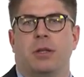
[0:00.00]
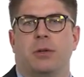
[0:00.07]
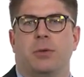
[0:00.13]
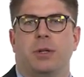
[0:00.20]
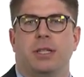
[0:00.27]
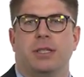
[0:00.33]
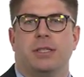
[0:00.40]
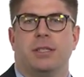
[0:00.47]
there
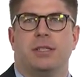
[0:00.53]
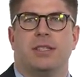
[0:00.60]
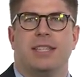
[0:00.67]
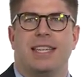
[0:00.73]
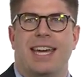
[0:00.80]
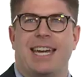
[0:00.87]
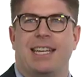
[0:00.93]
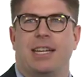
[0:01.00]
really is this
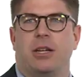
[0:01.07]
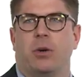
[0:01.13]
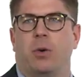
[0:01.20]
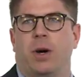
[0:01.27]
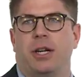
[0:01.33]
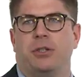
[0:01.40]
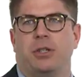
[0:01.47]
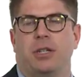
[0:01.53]
gating
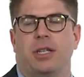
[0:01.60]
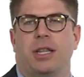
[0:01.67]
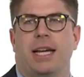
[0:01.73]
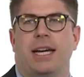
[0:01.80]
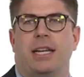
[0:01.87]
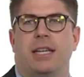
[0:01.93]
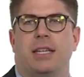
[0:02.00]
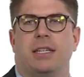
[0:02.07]
question, and
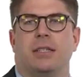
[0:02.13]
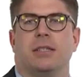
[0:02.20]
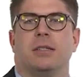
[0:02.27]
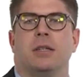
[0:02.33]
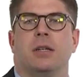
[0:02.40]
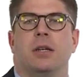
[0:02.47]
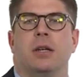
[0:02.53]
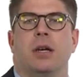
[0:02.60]
that is